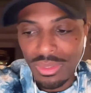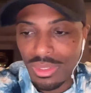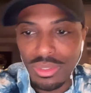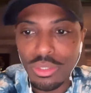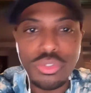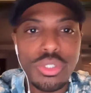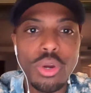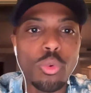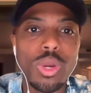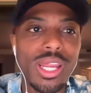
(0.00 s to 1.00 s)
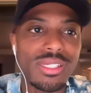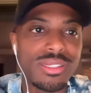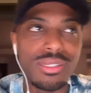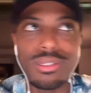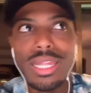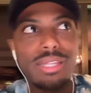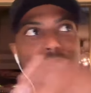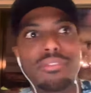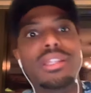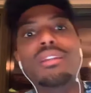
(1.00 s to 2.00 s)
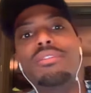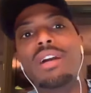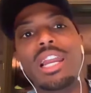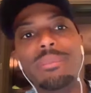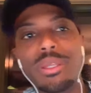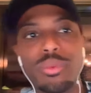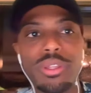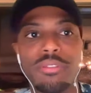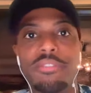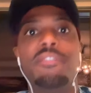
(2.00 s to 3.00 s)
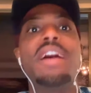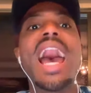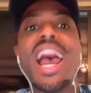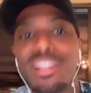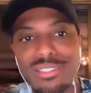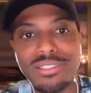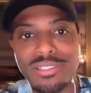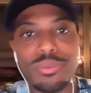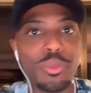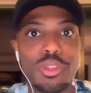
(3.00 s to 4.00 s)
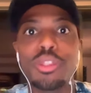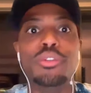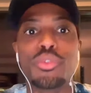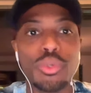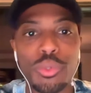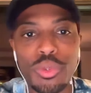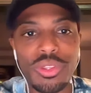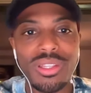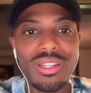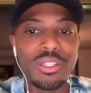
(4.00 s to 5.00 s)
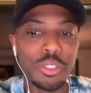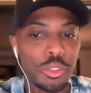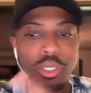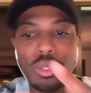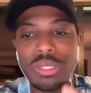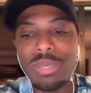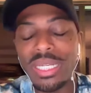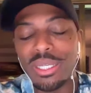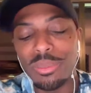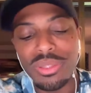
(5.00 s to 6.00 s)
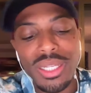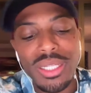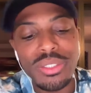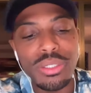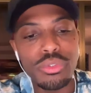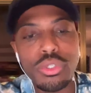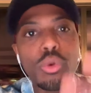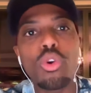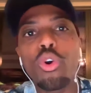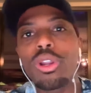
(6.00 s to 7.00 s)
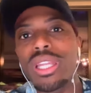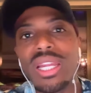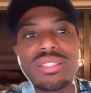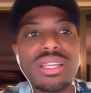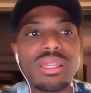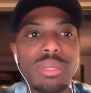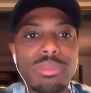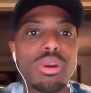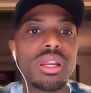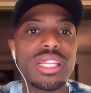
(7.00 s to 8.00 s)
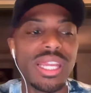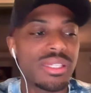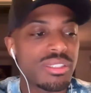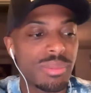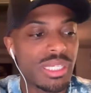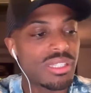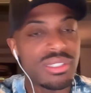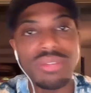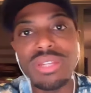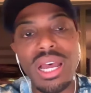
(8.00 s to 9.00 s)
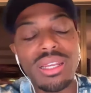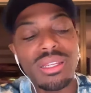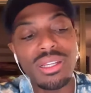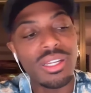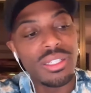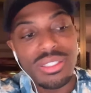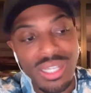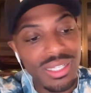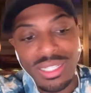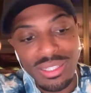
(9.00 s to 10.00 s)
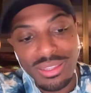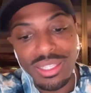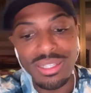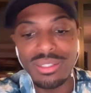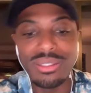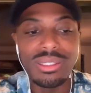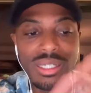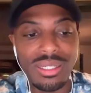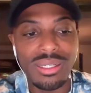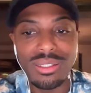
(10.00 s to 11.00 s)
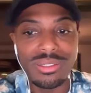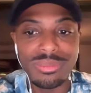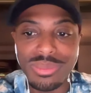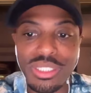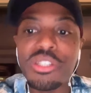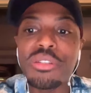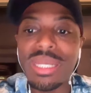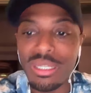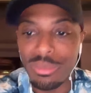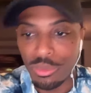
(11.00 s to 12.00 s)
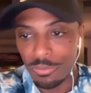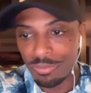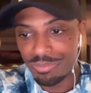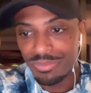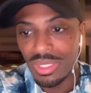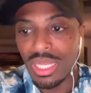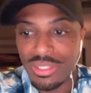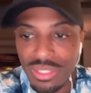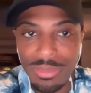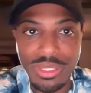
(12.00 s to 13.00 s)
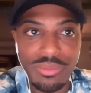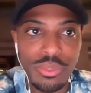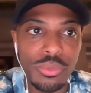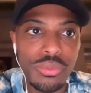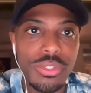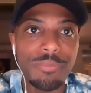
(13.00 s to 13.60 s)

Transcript: there's no way to like vilify me with facts, with the truth. You can only make up things. And there's no court case that can be brought against me because I've not done anything despicable like some individuals.